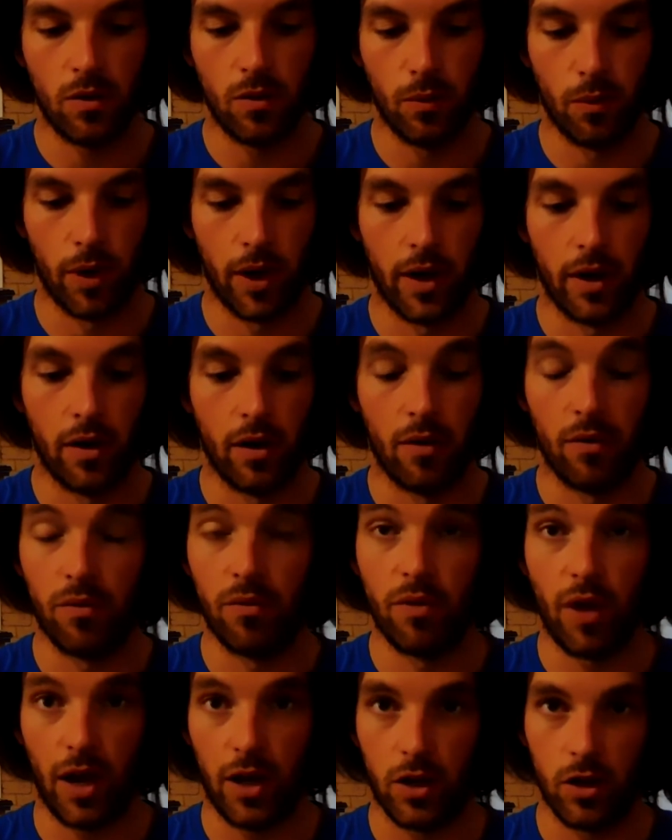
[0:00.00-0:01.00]

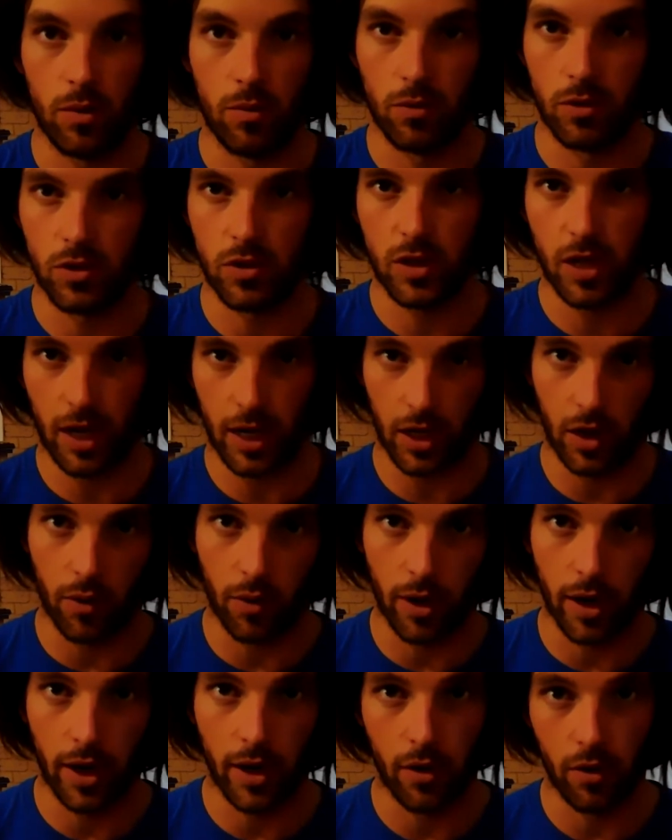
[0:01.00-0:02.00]
when vacuum was taken
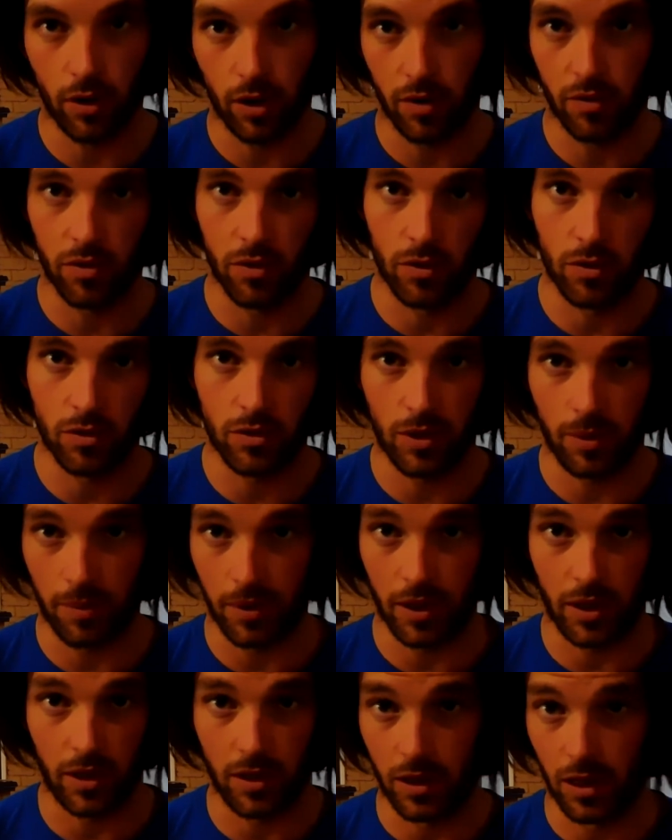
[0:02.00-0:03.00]
away or given or
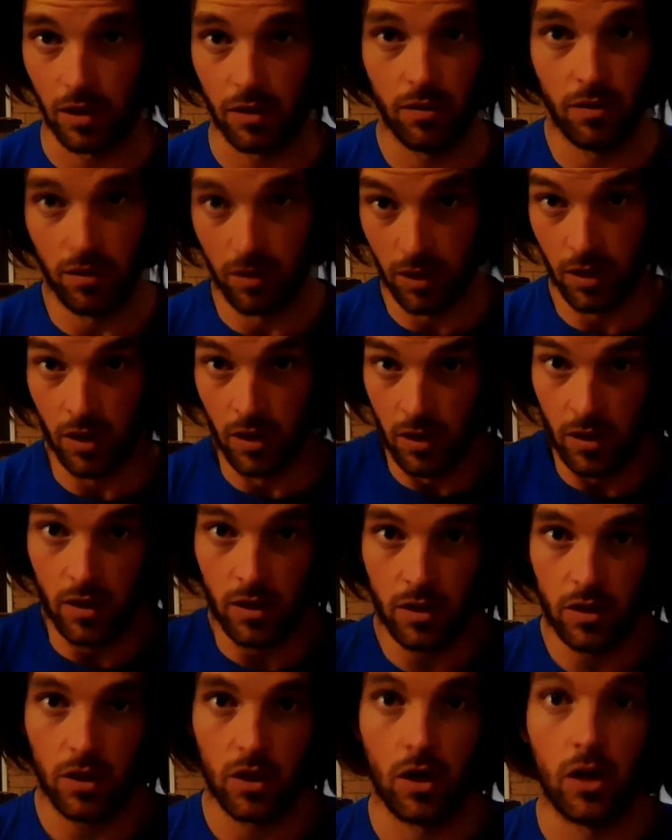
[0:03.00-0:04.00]
something, and then,
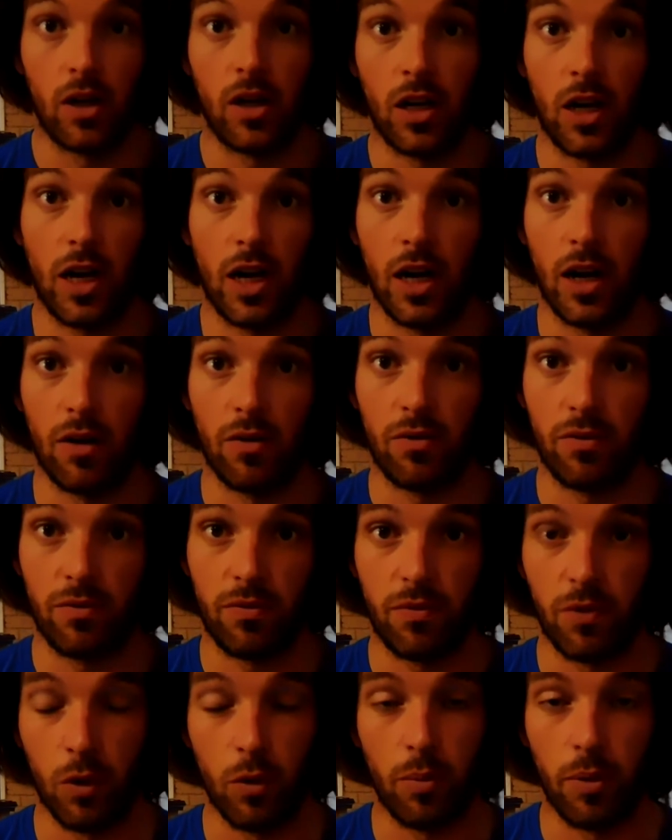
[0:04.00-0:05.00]
you know, to get enough
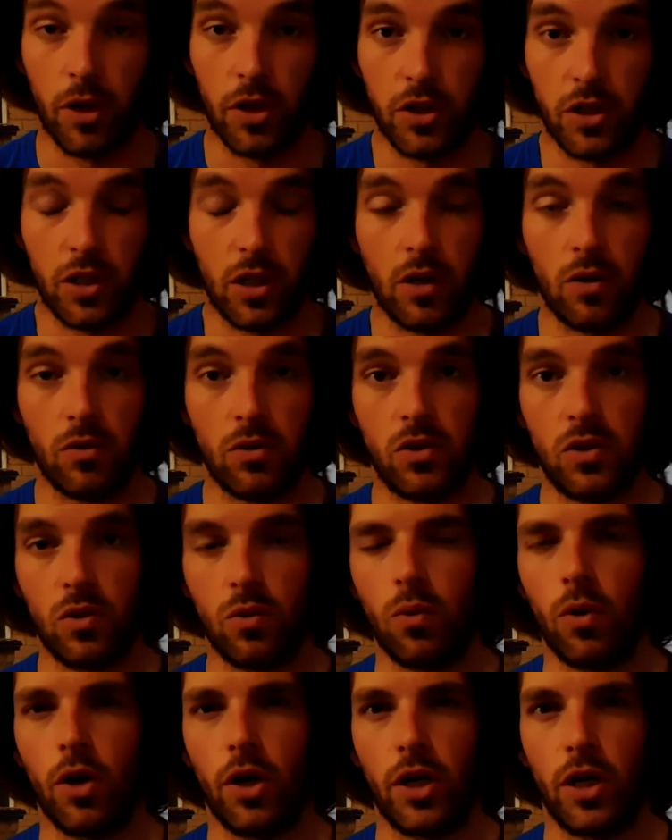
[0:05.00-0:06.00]
fuel pressure that it was still
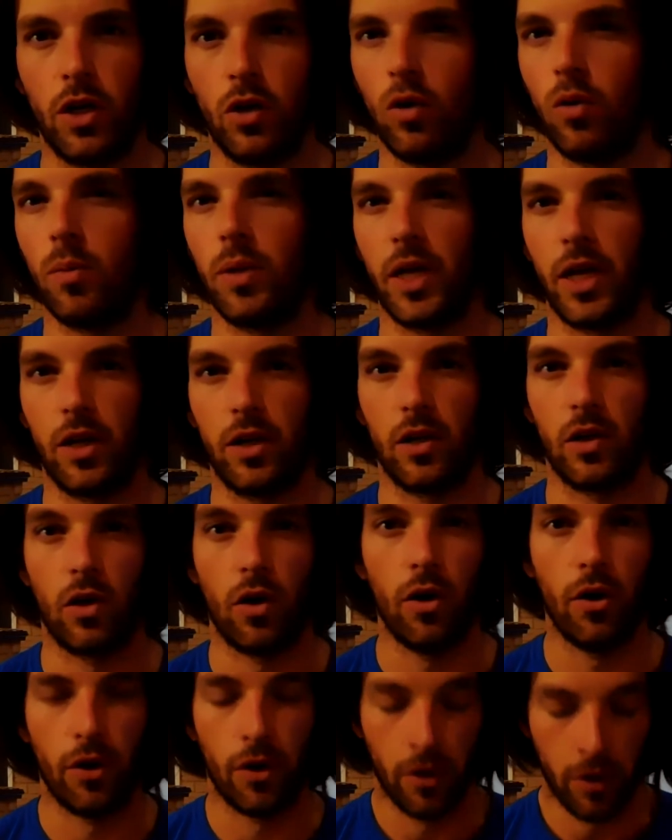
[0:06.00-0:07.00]
working, normally under
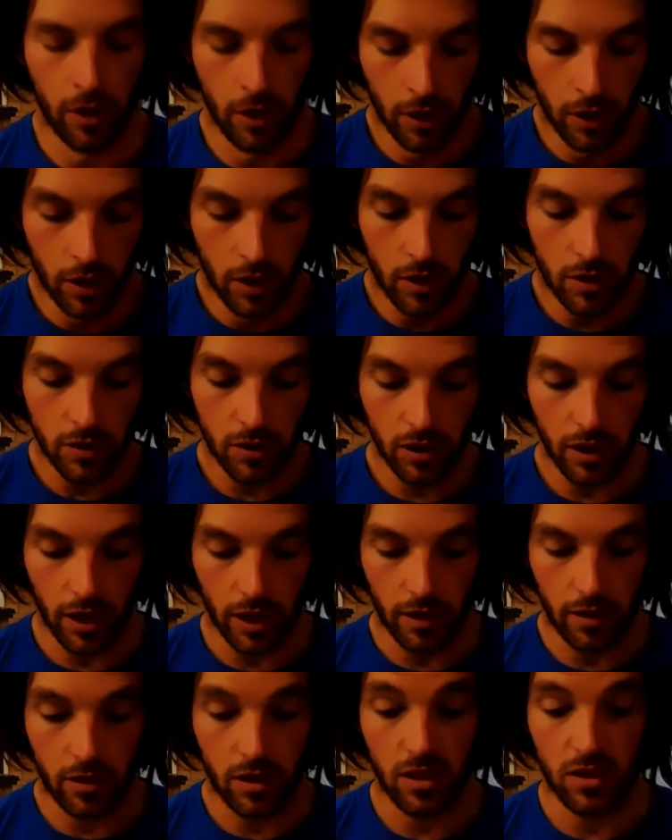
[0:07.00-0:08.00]
load. So
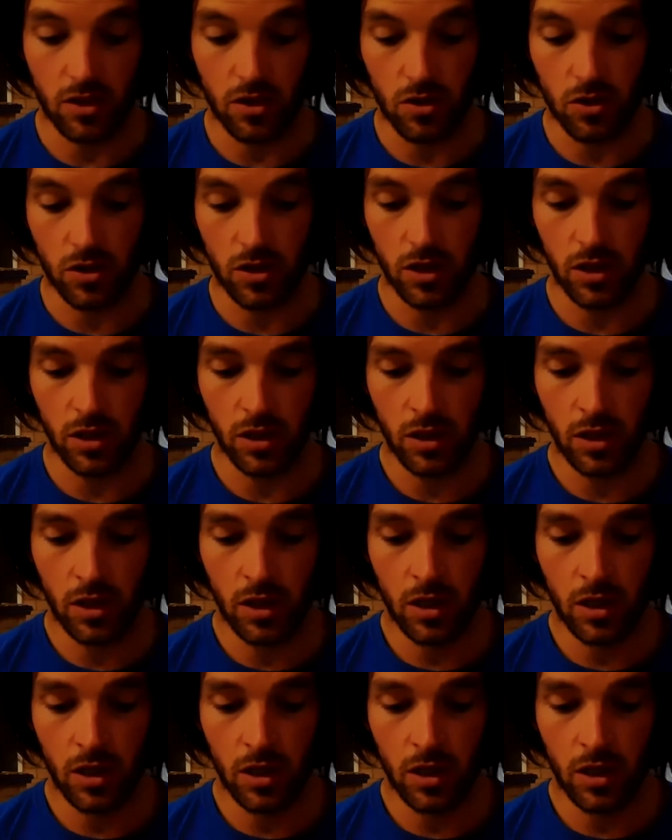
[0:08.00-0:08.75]
yeah, that's interesting.